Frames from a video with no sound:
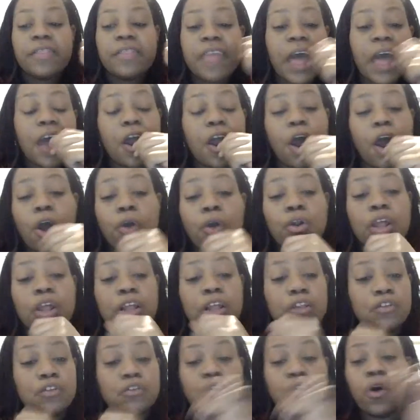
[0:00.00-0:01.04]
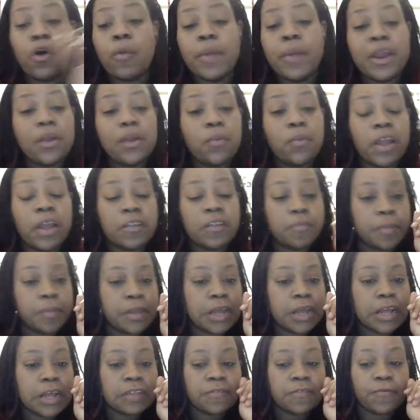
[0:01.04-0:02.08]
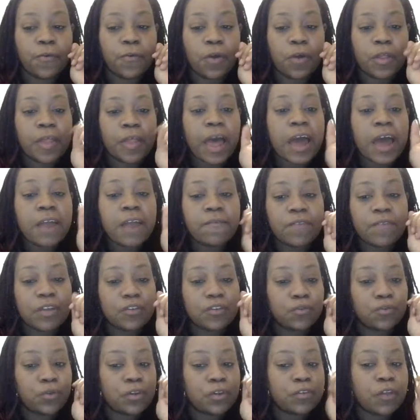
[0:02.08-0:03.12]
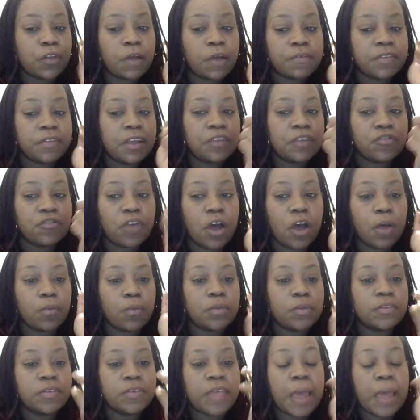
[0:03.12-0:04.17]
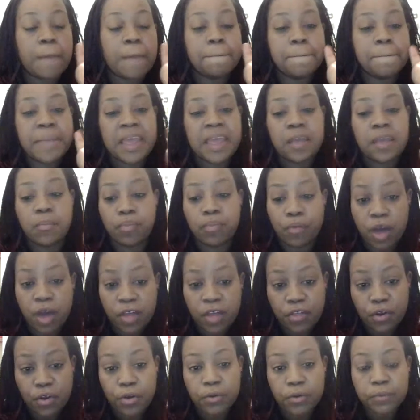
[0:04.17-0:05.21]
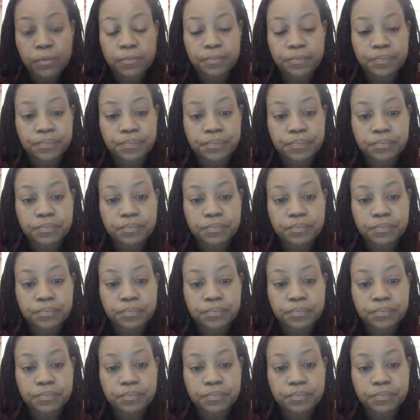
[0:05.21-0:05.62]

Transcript: That hurt in so many ways because for a lot of us, Christophe St. John was that big brother.